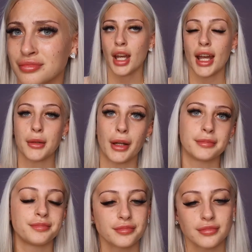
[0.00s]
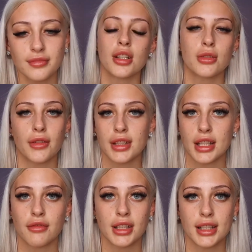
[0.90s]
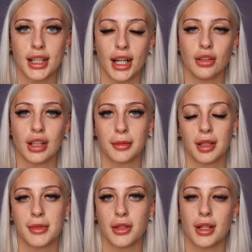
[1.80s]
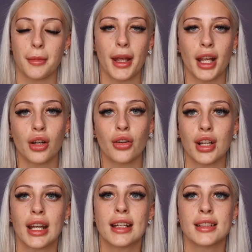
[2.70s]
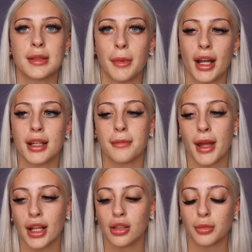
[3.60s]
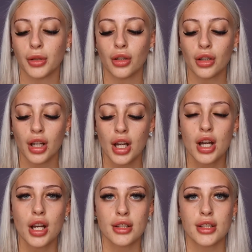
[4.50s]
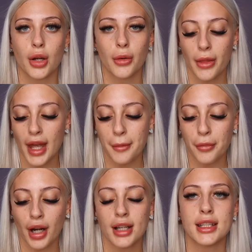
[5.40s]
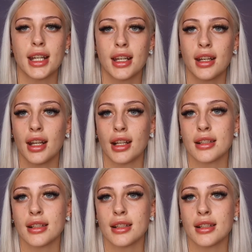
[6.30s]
Anyway, so obviously you've read the title, I'm going to be doing a pink honey inspired makeup look. So their branding is